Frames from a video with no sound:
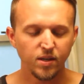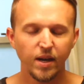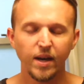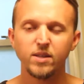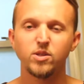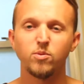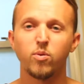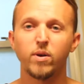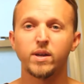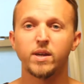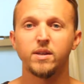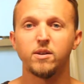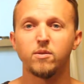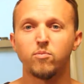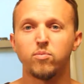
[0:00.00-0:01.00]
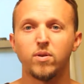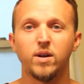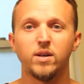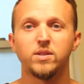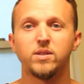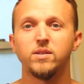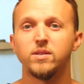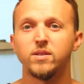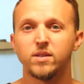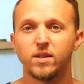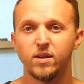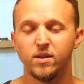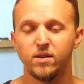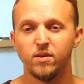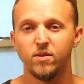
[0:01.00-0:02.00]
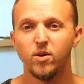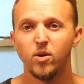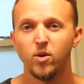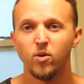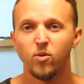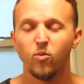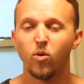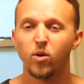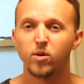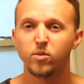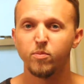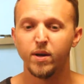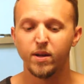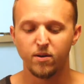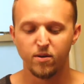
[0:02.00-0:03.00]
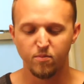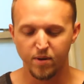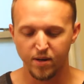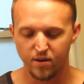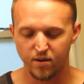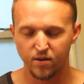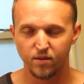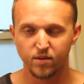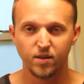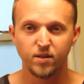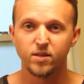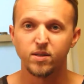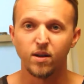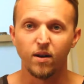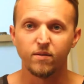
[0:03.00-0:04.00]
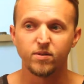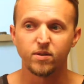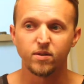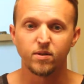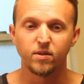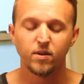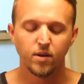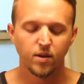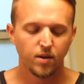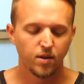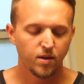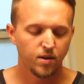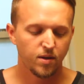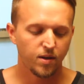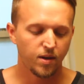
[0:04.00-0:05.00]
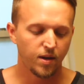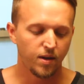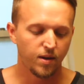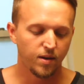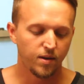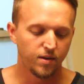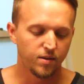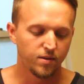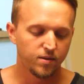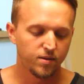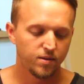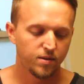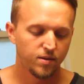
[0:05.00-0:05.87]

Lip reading: as you break in your brush, it's just going to work better and better. It'll get softer, and